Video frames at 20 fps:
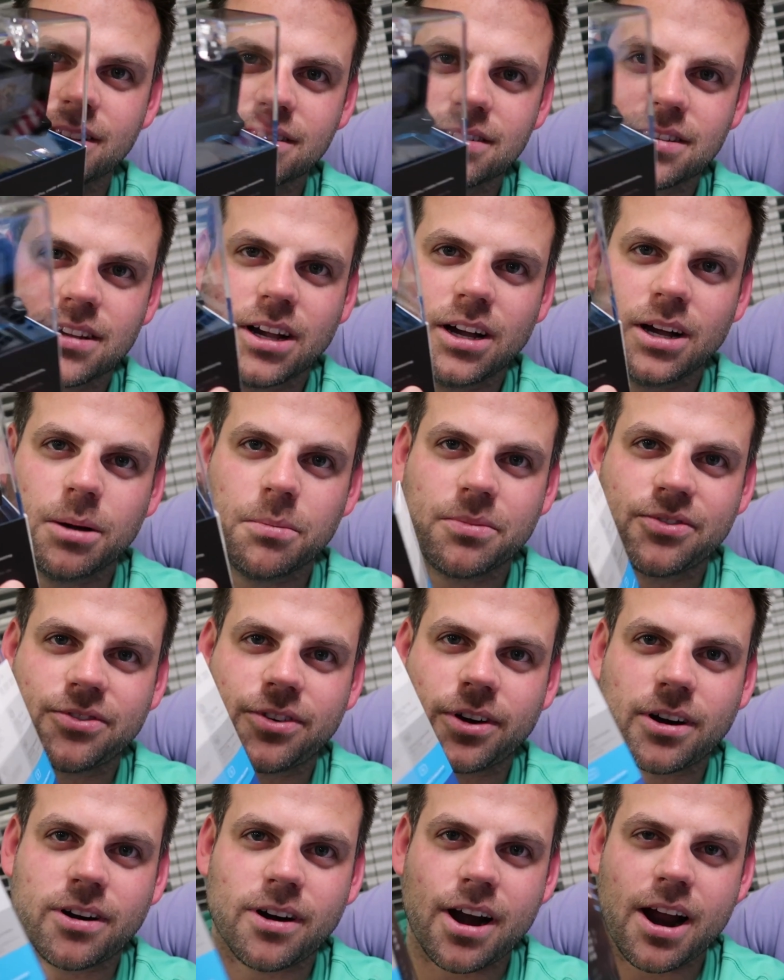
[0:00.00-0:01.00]
Is up
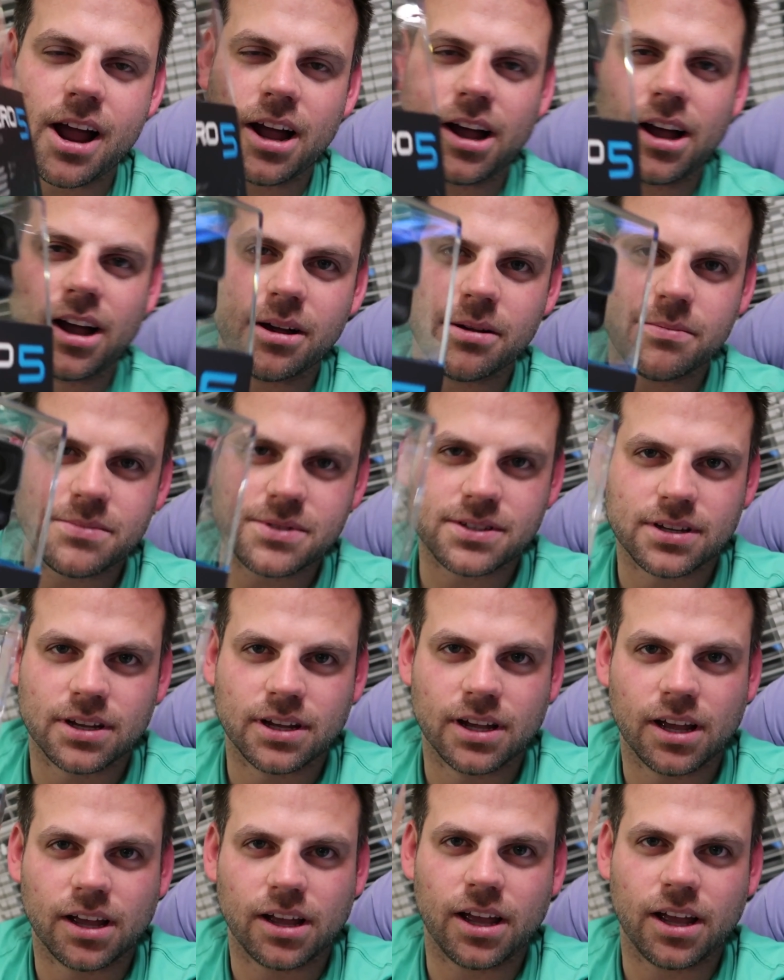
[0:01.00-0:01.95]
for grabs.